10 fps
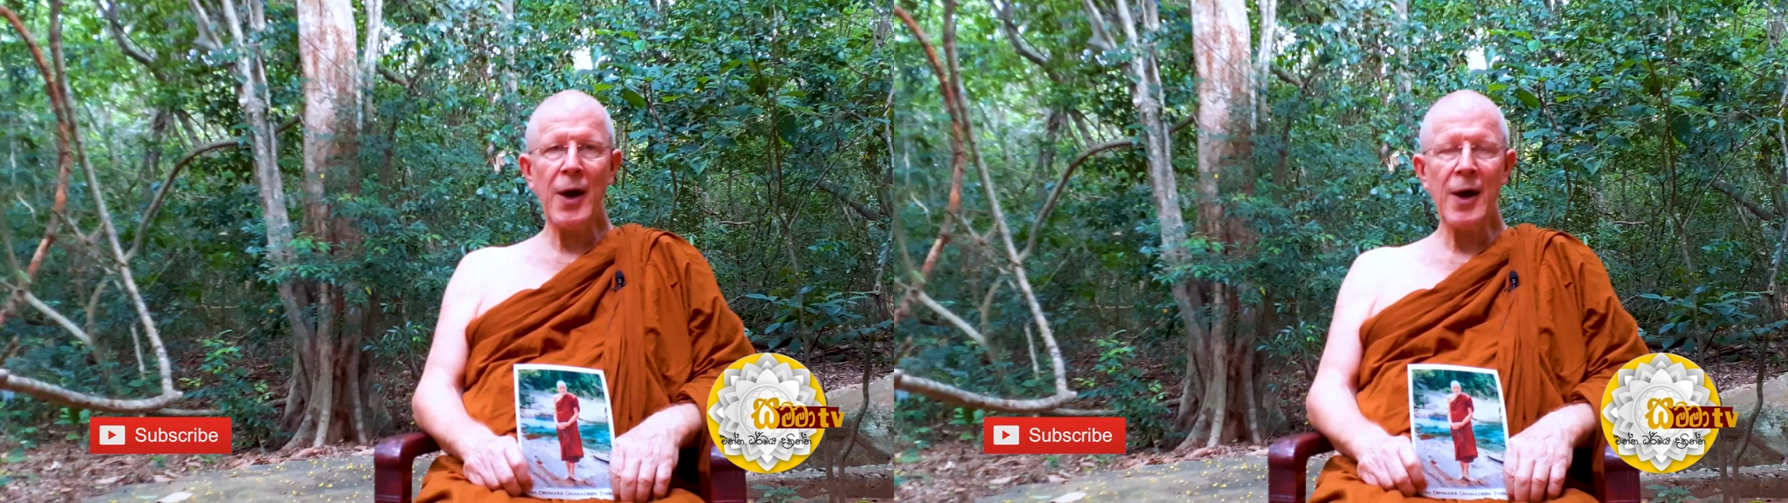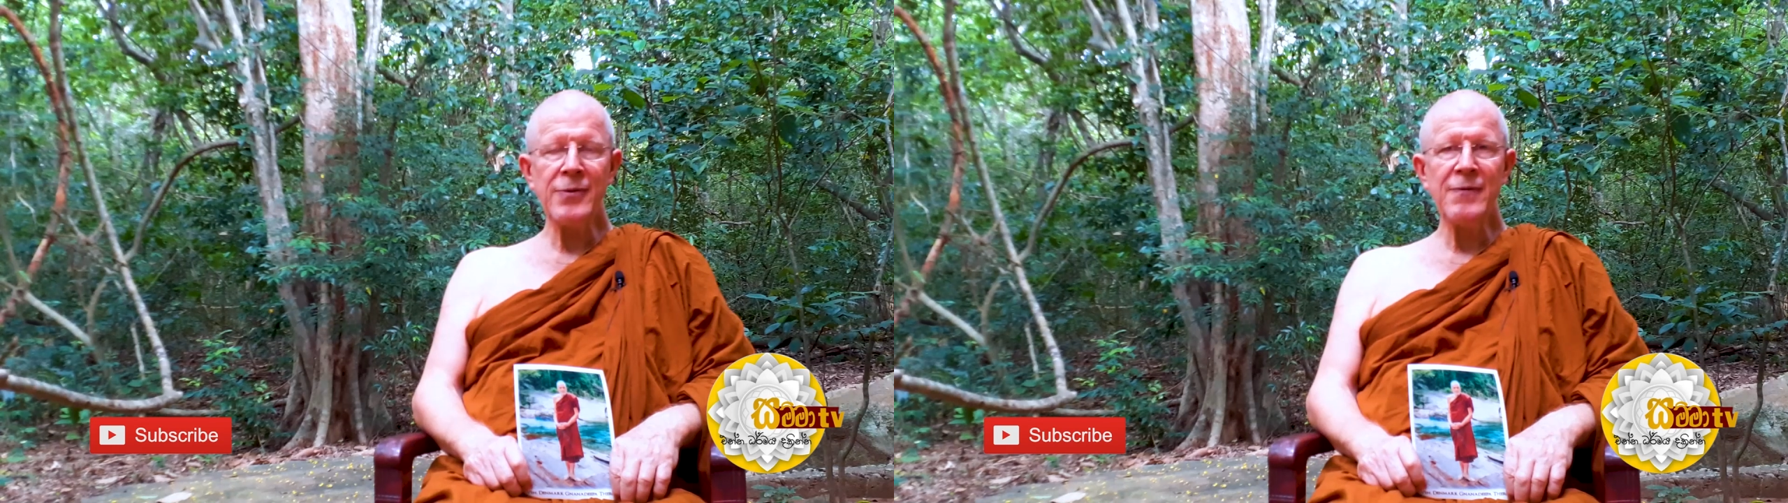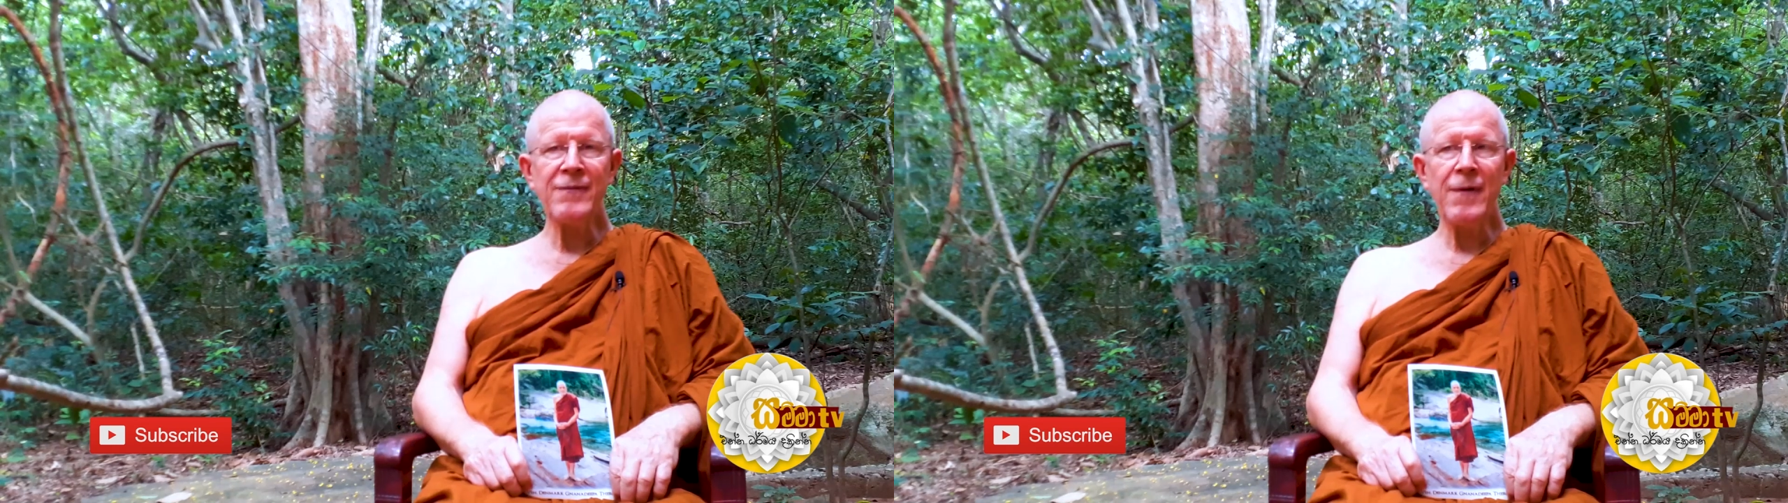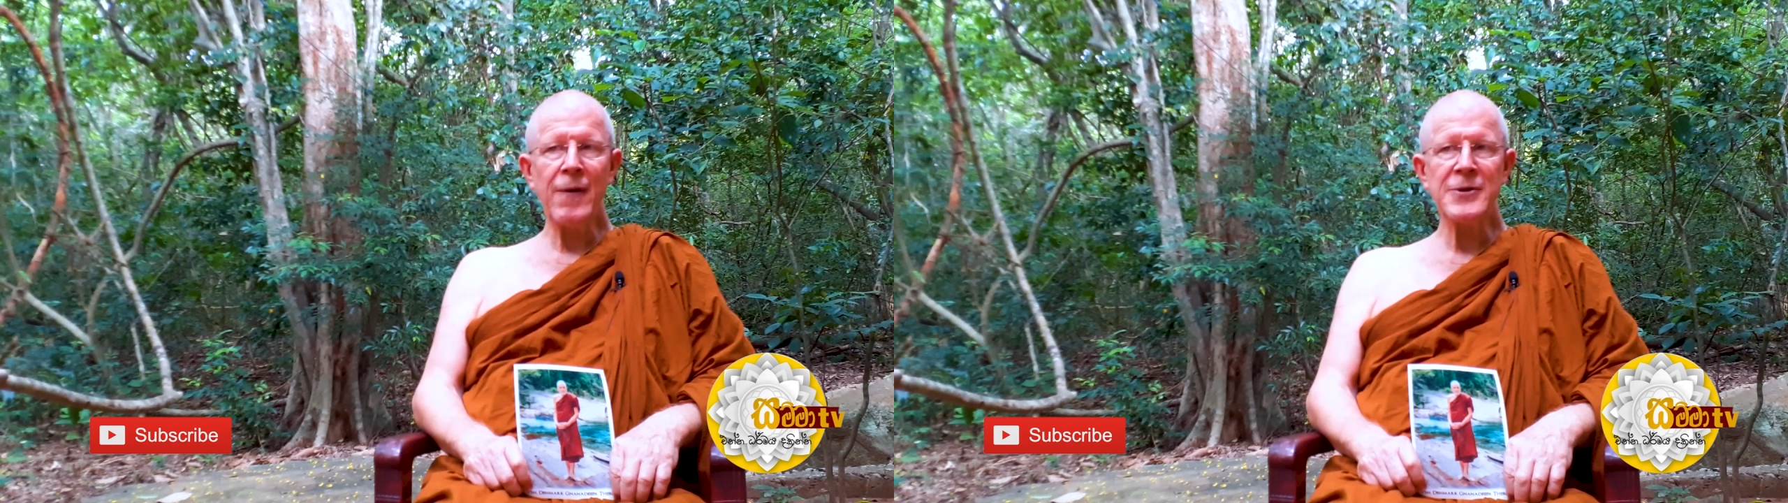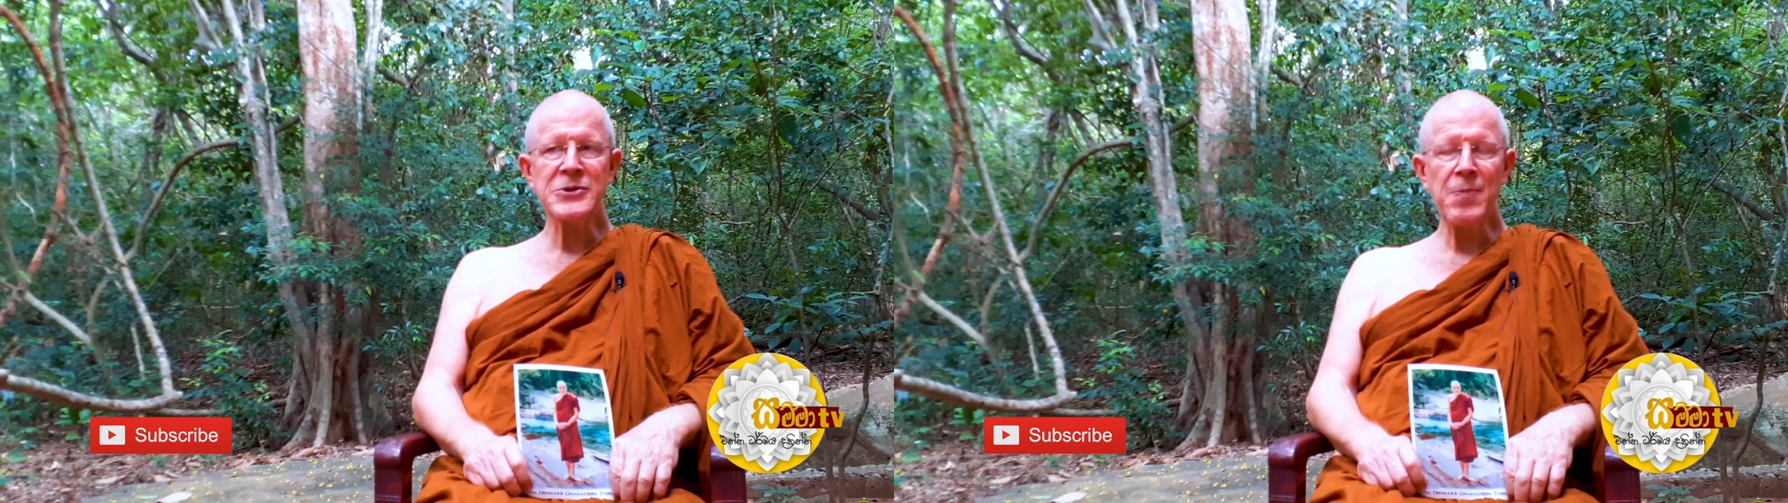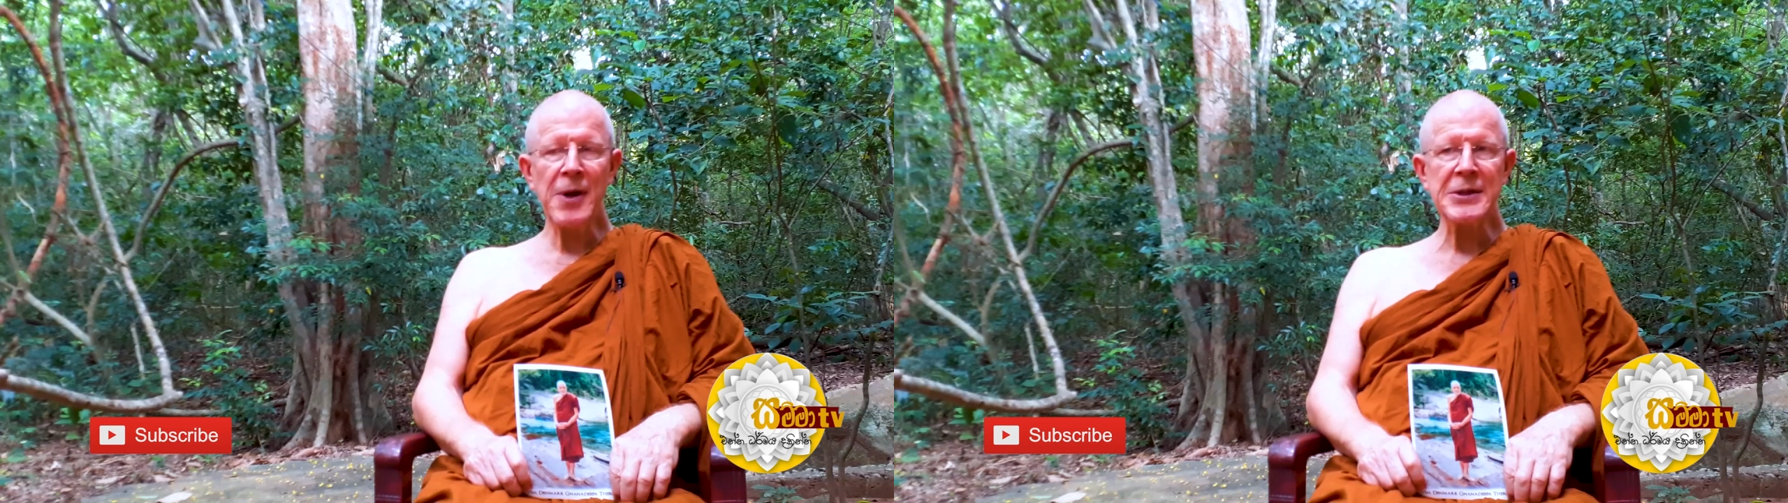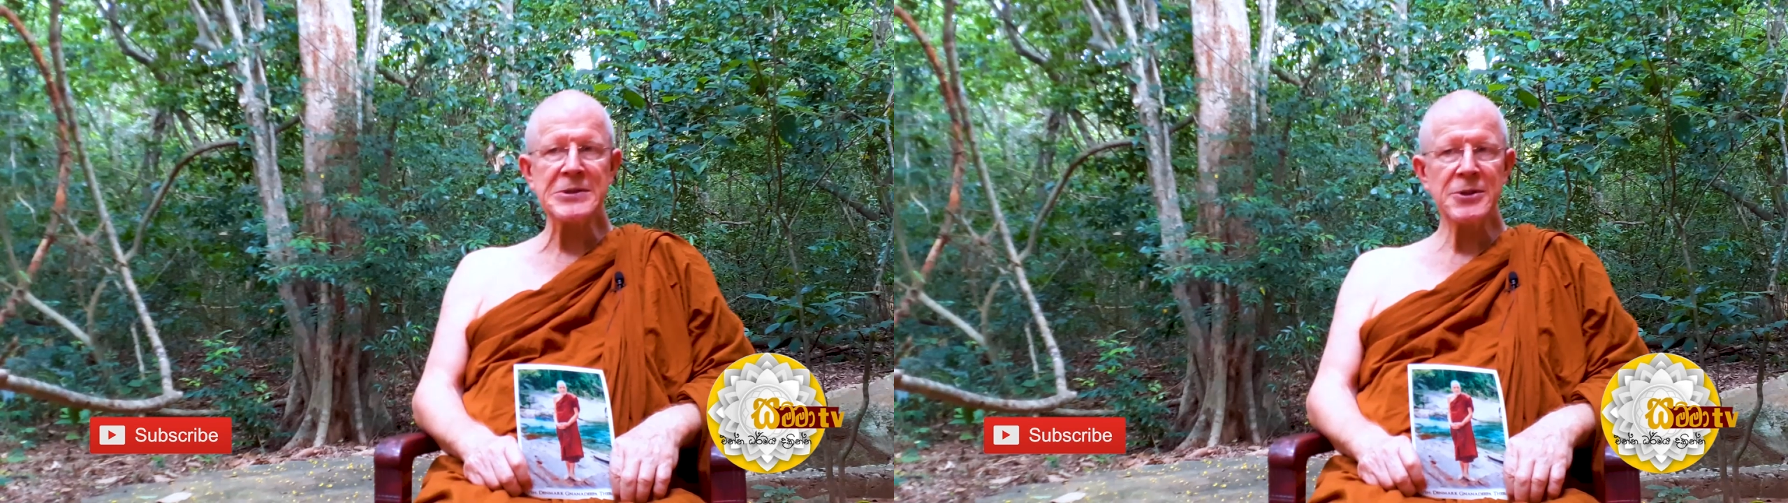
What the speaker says: other forest monks